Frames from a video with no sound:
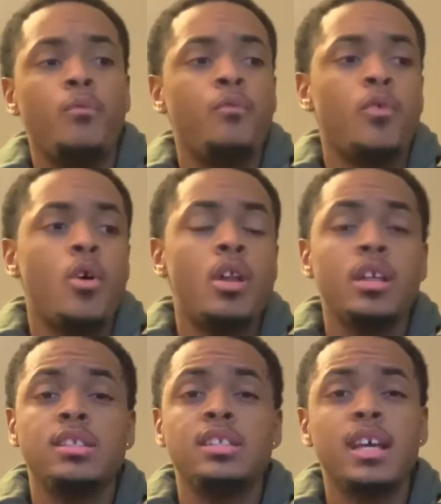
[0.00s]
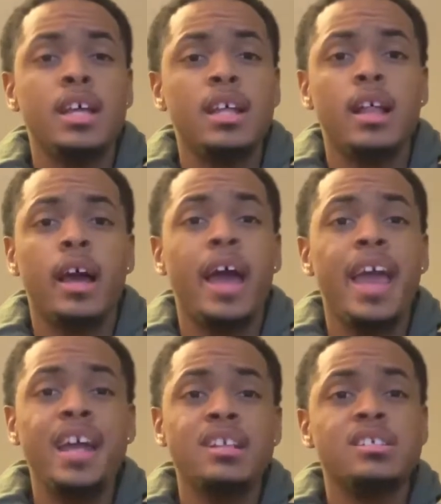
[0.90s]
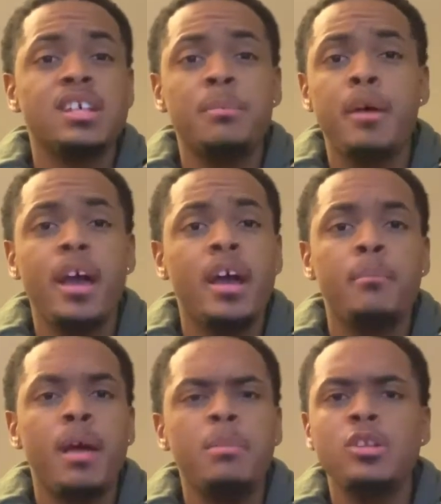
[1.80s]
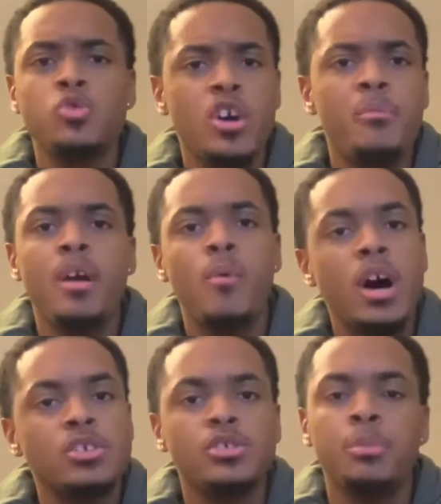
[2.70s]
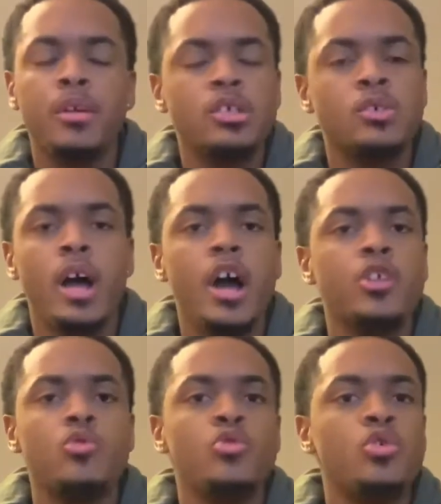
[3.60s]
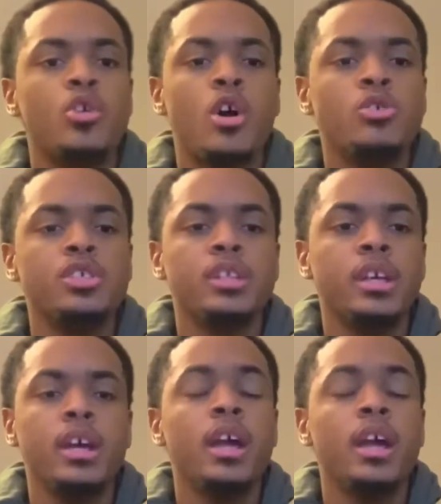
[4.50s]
on a 10, like an 8 to 10 man, maybe 12 man roster, depends on how you do your coaching thing,